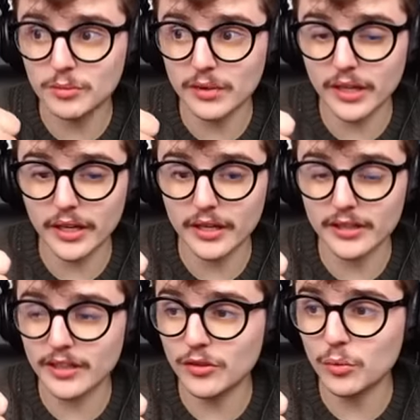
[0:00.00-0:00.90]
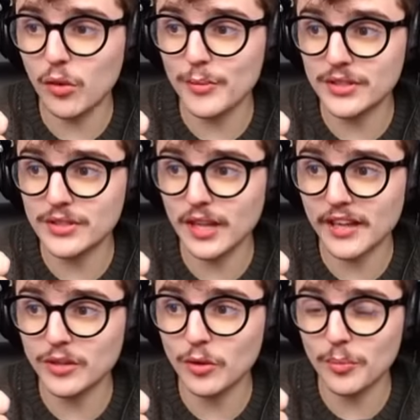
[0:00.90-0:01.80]
uh, this woman to
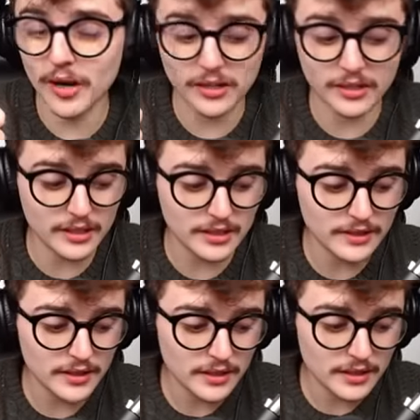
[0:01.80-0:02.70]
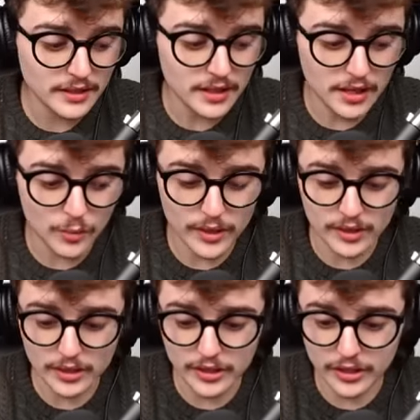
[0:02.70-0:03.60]
like you, apparently we
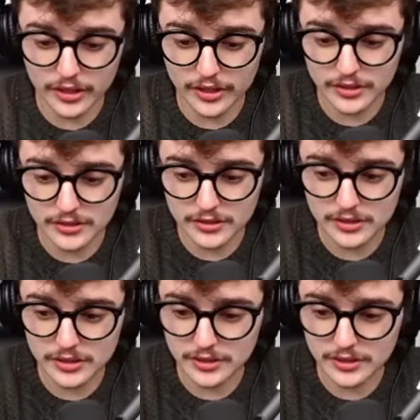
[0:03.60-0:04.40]
learned